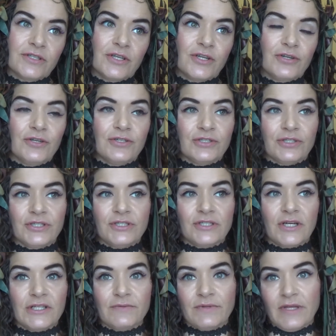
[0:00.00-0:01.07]
You know, usually it
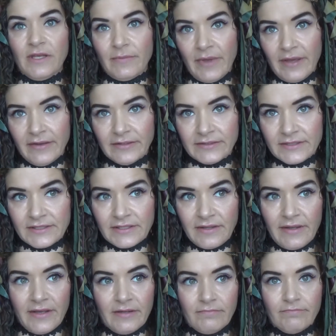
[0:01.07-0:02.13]
starts with emails
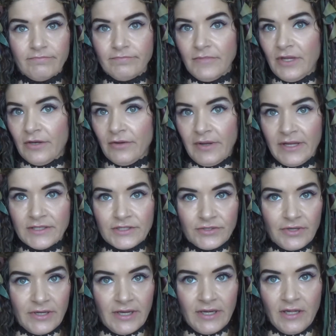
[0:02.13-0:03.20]
and, you know,
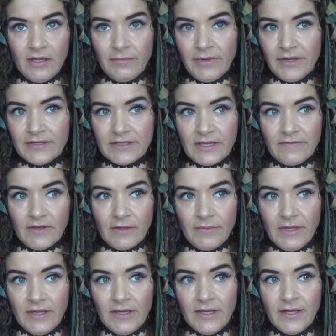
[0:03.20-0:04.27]
answering any emails that have come
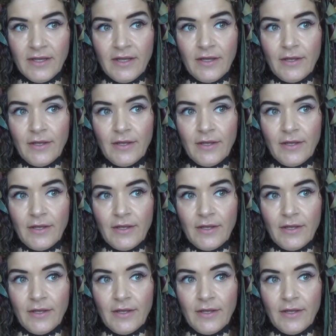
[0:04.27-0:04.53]
in,